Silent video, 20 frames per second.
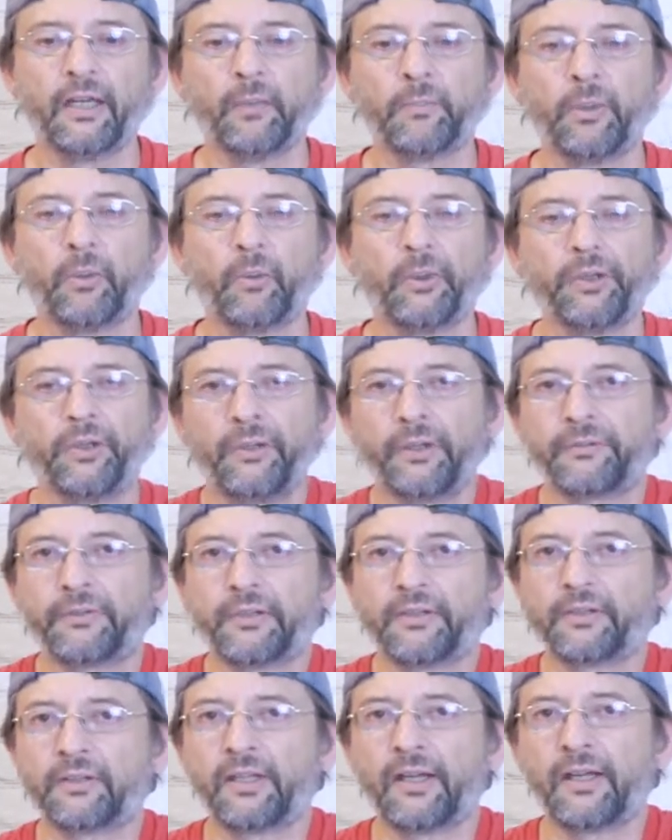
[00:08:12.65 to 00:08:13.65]
But when you have to
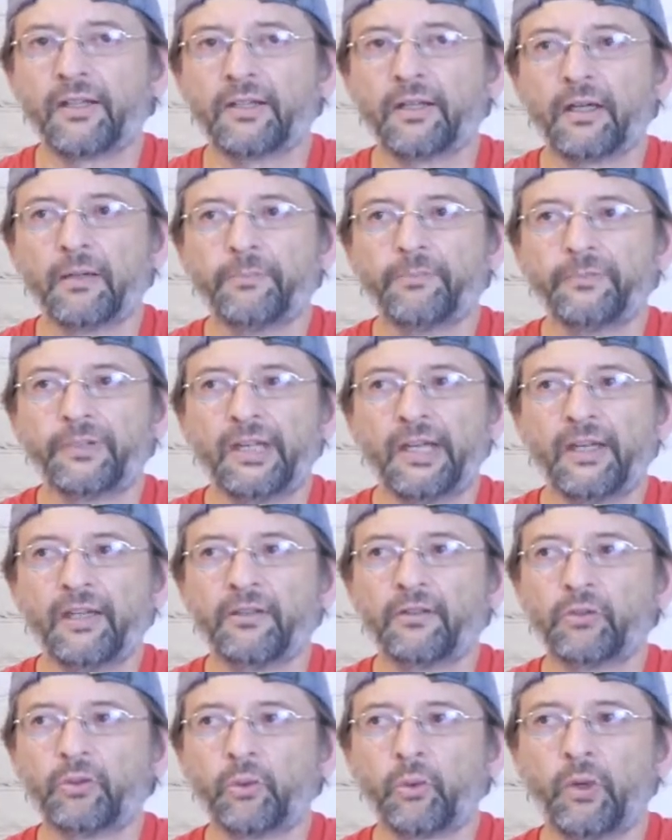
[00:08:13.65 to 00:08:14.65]
stand up
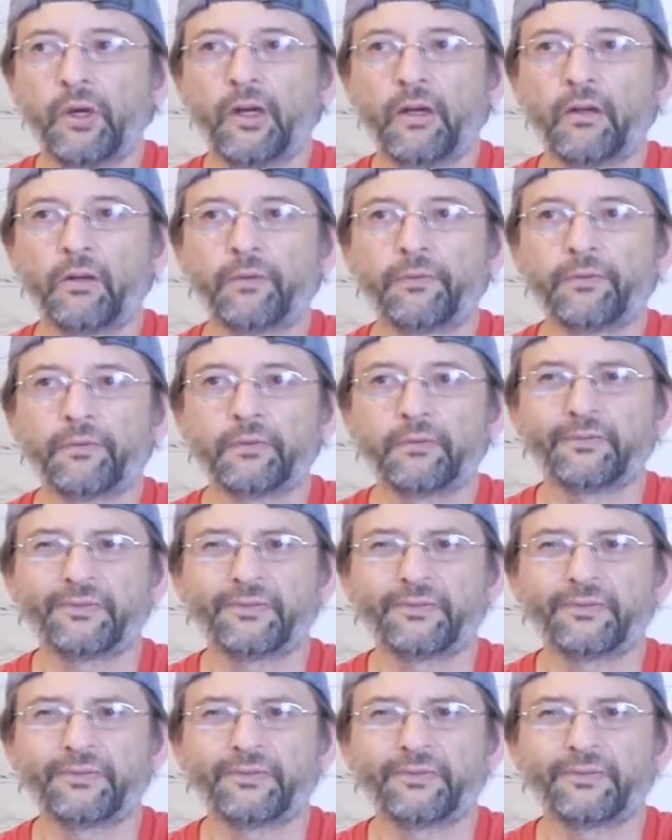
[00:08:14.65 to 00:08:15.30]
10, 12,